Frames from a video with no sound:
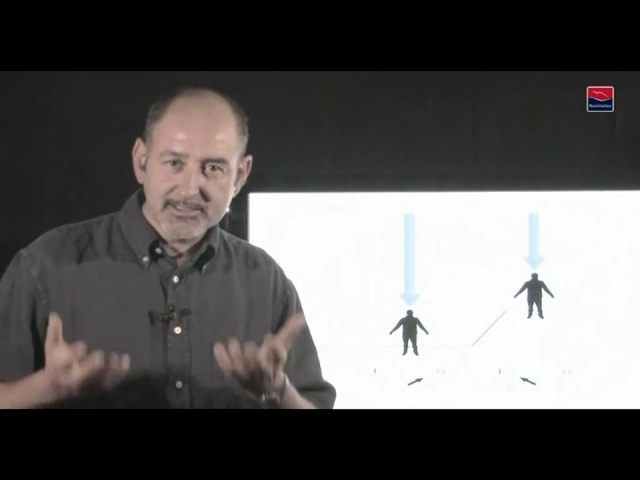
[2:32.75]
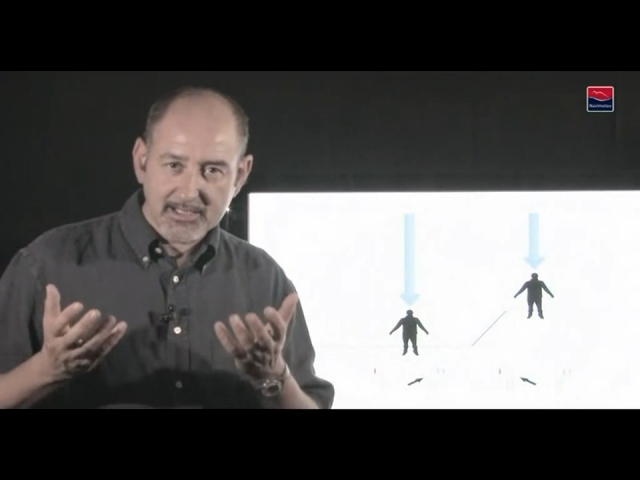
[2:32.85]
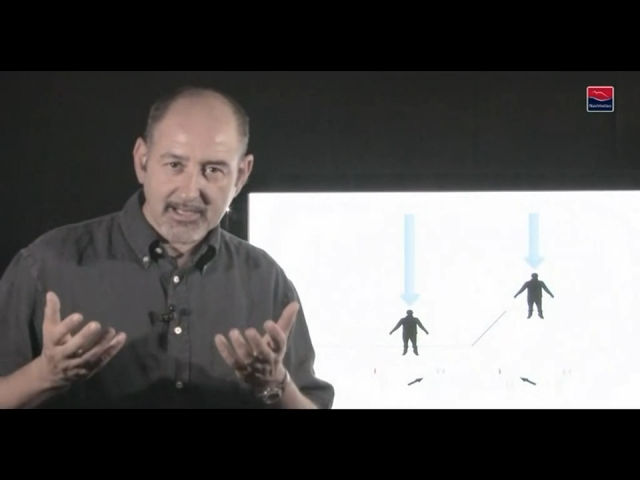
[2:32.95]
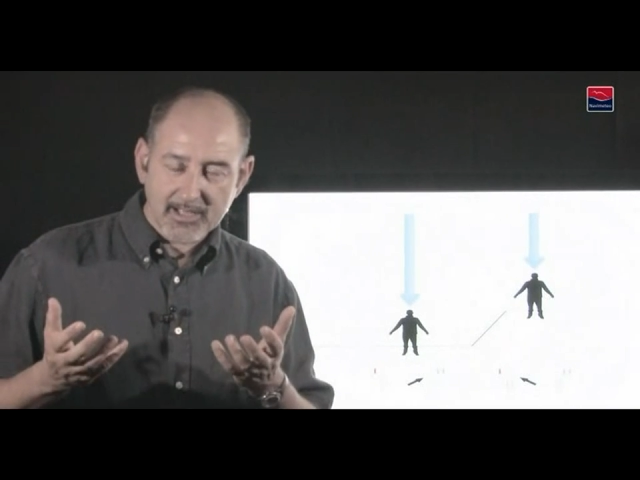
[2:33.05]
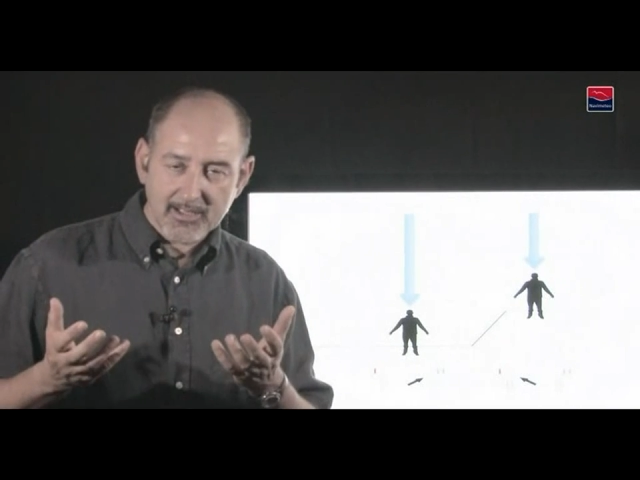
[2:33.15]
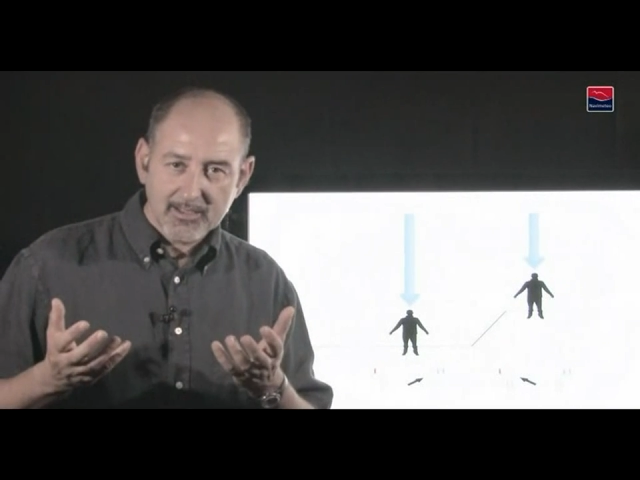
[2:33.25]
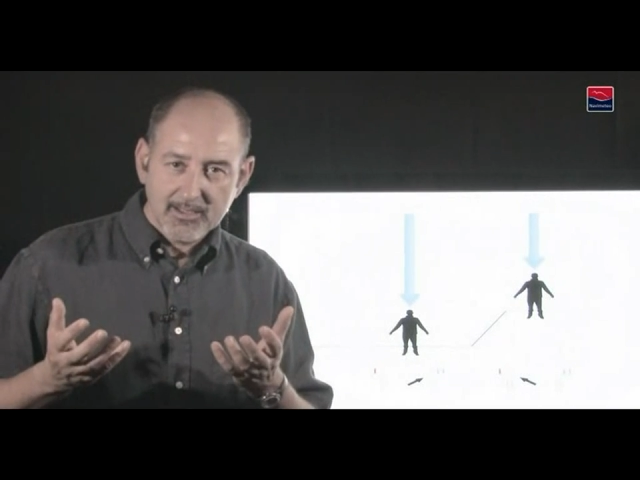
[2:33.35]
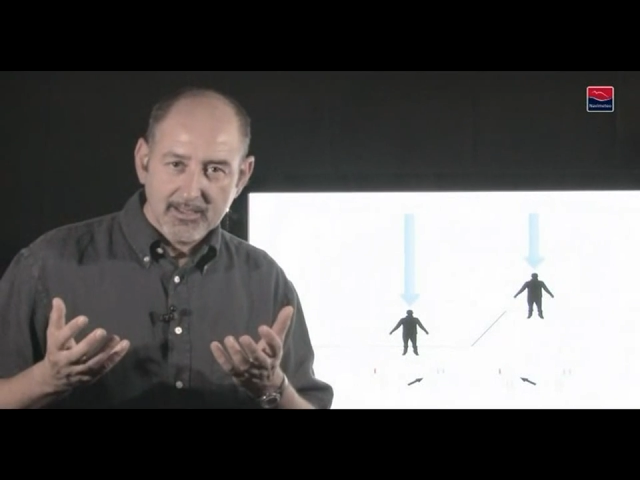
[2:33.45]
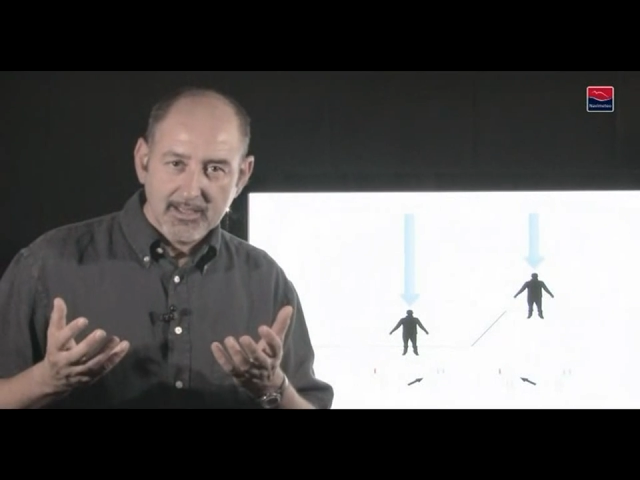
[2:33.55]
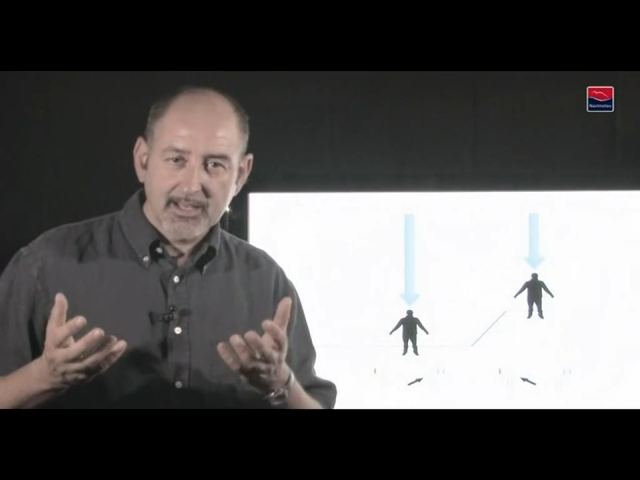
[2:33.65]
that the hot
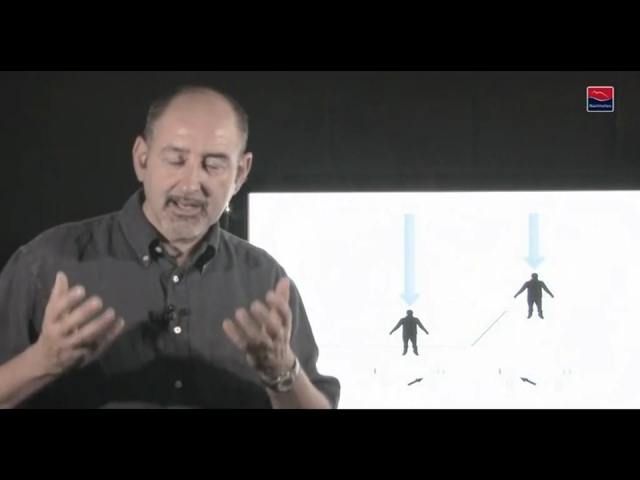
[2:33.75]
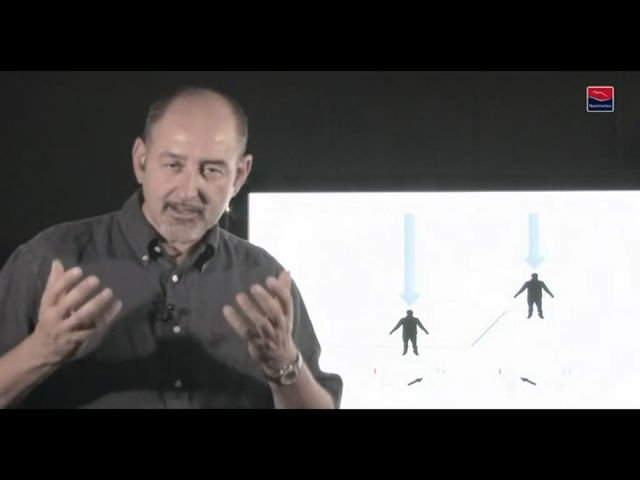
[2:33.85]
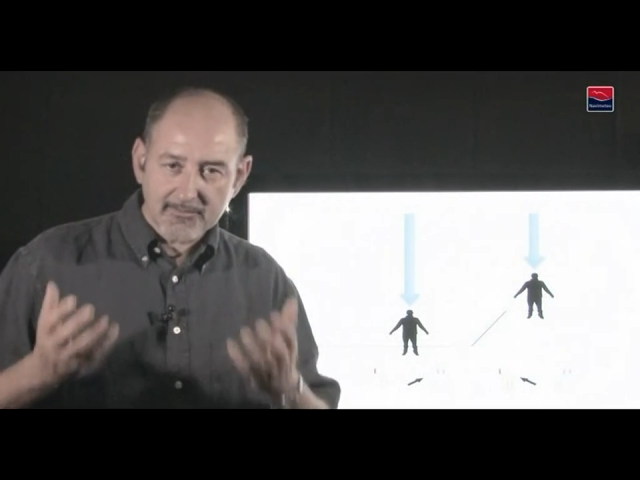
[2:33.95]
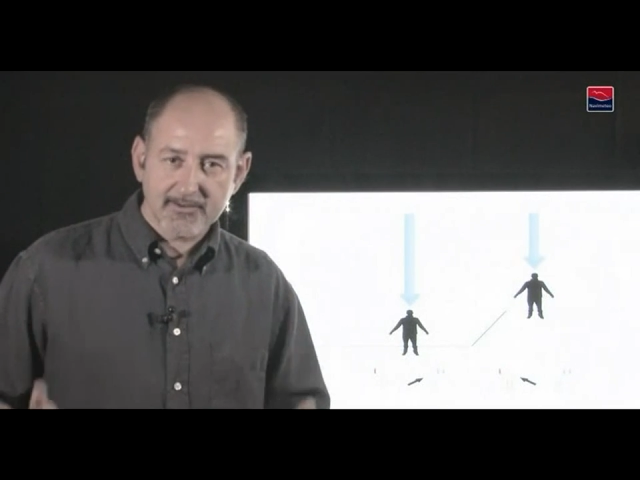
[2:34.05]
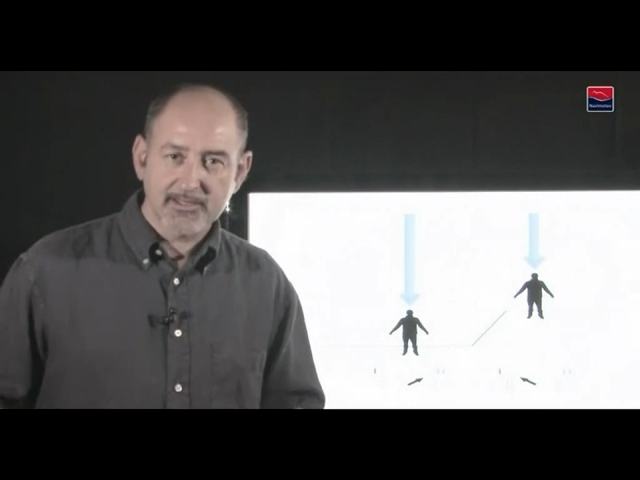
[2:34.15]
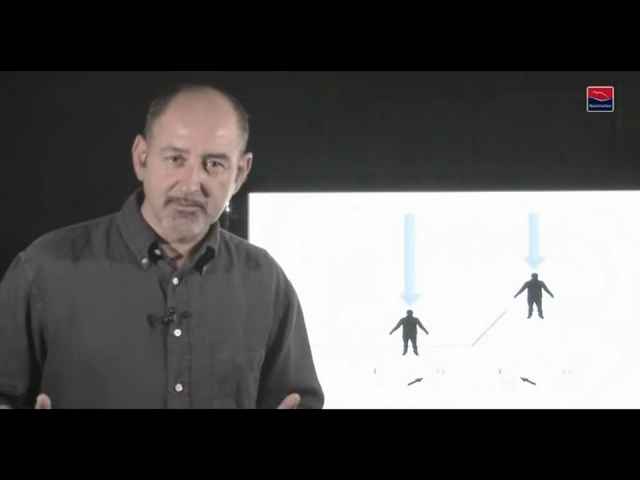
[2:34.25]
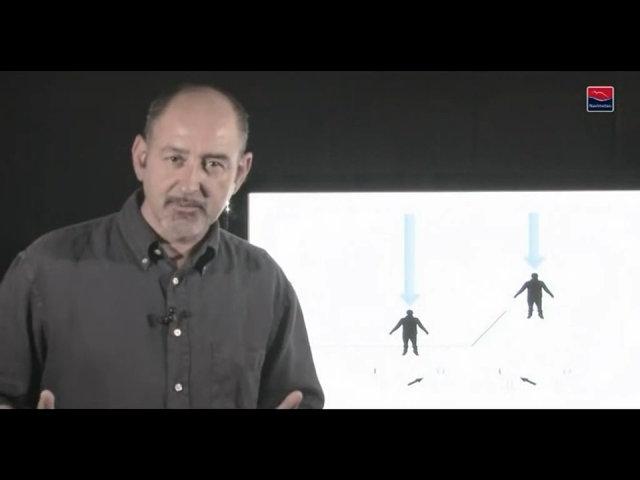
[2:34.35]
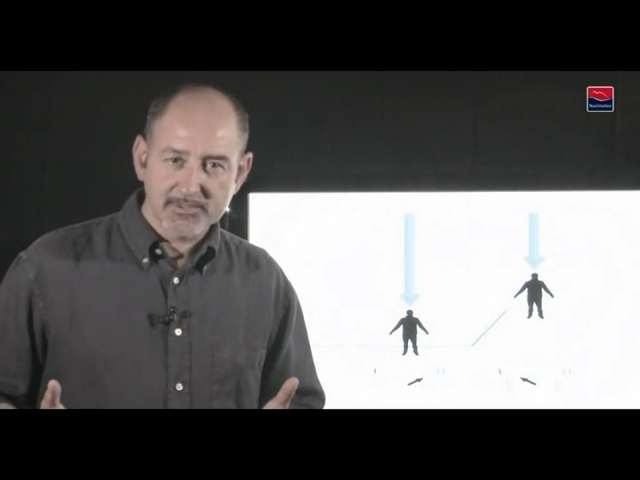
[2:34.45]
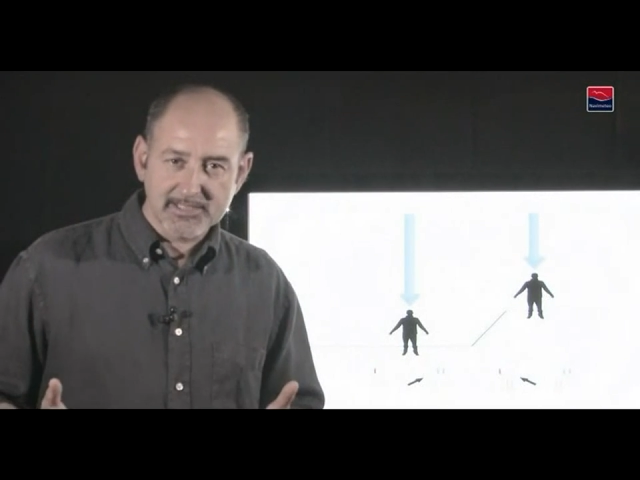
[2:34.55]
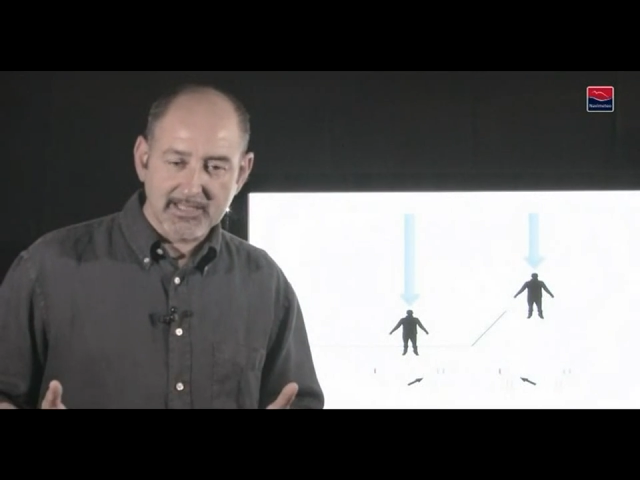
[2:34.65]
air is lighter